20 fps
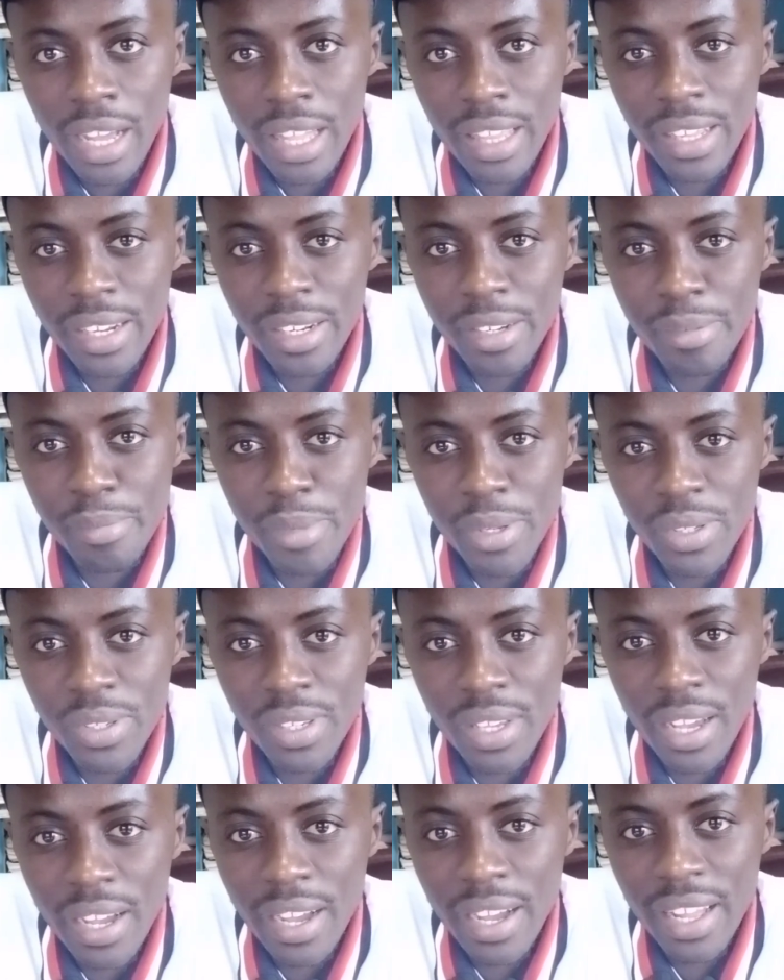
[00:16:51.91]
And that
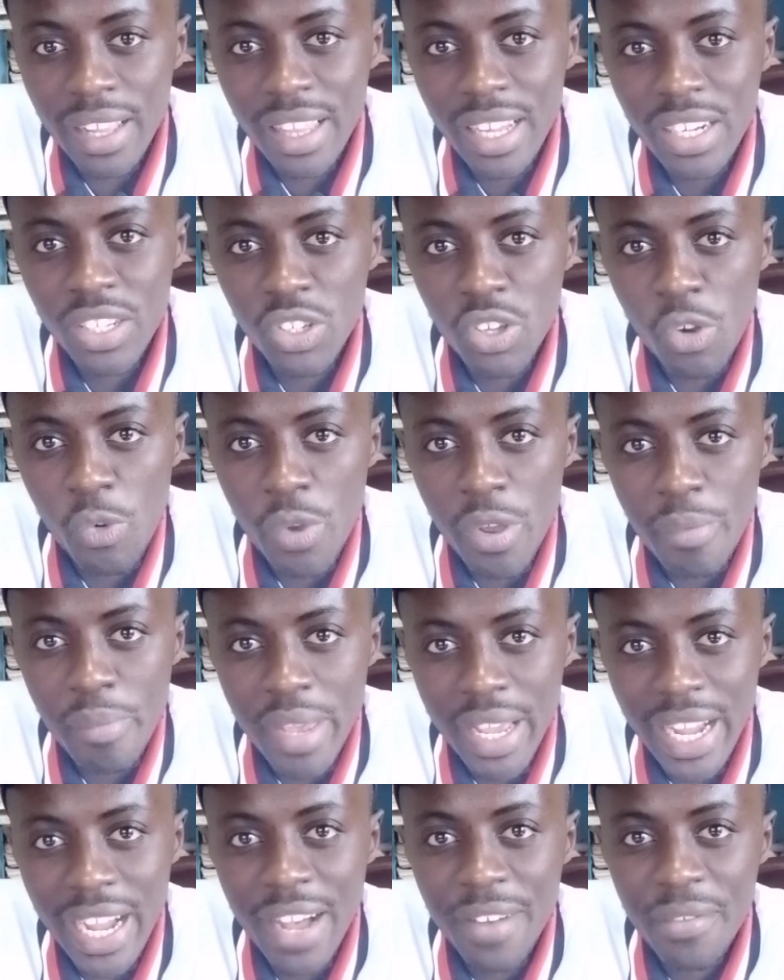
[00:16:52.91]
means that's all we'll
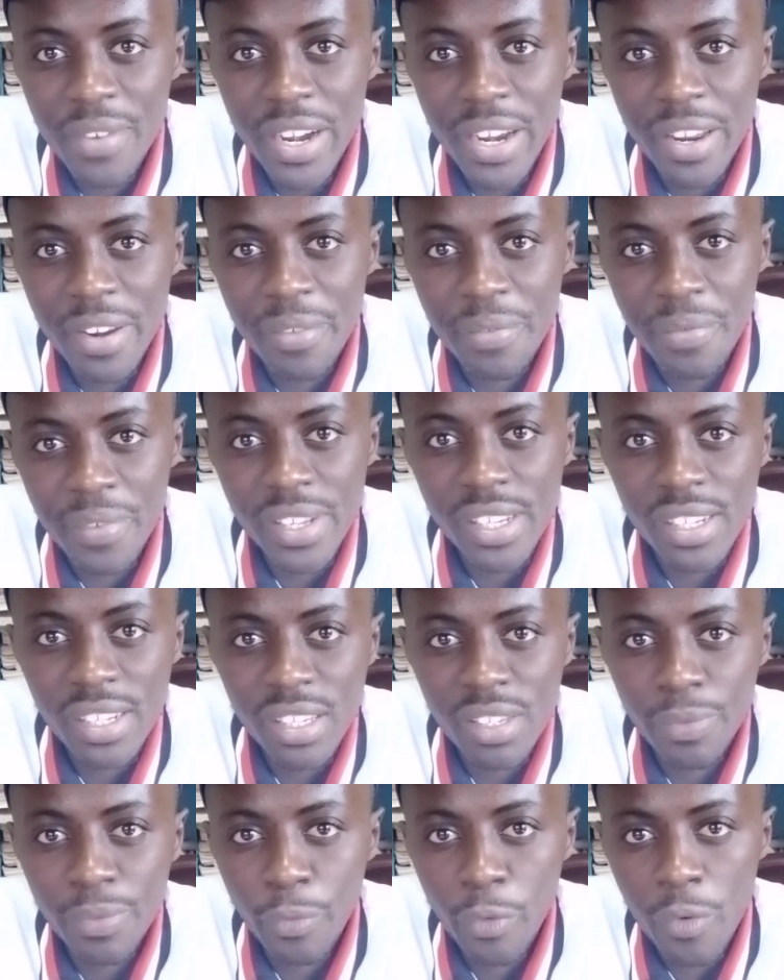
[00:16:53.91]
be covering in
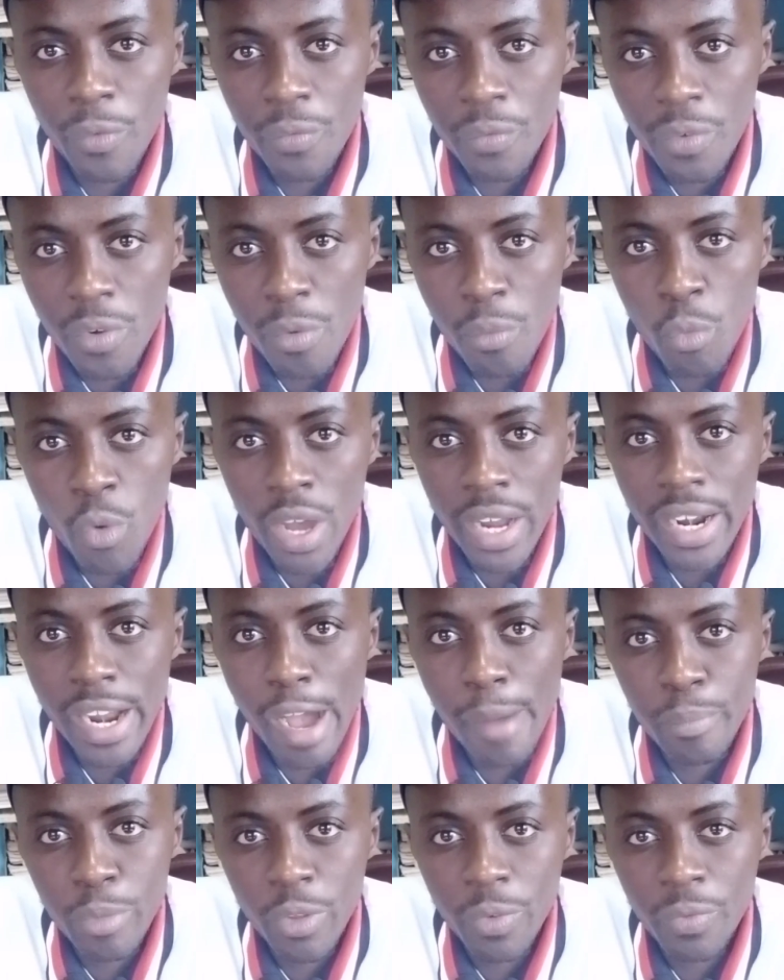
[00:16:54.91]
physics from Form 1
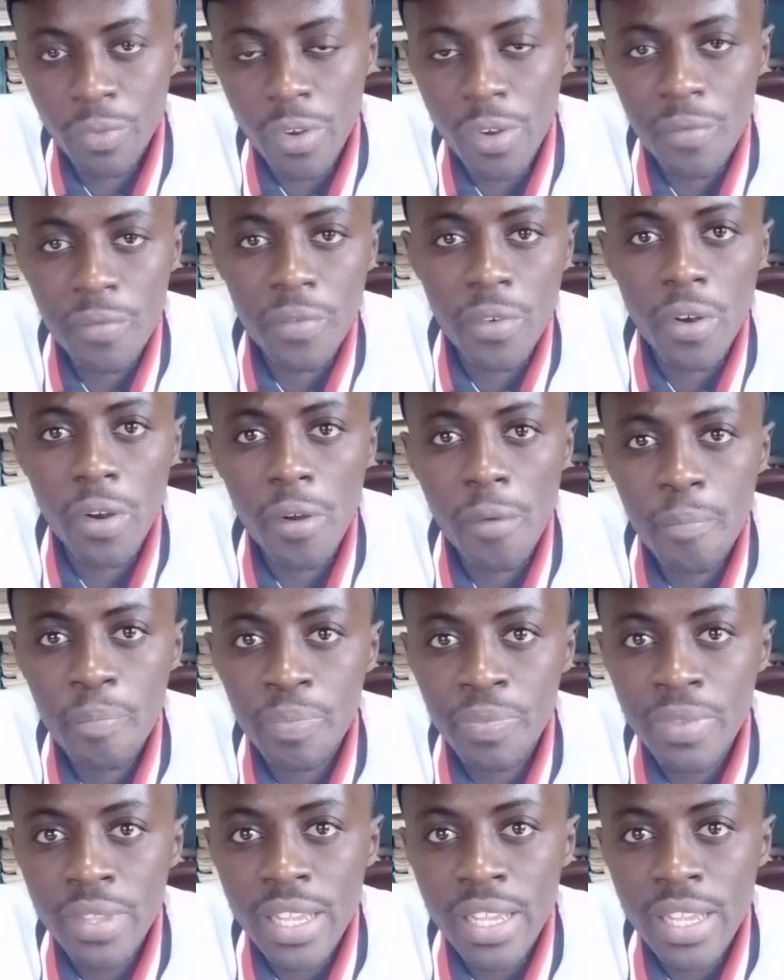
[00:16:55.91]
up to Form 4.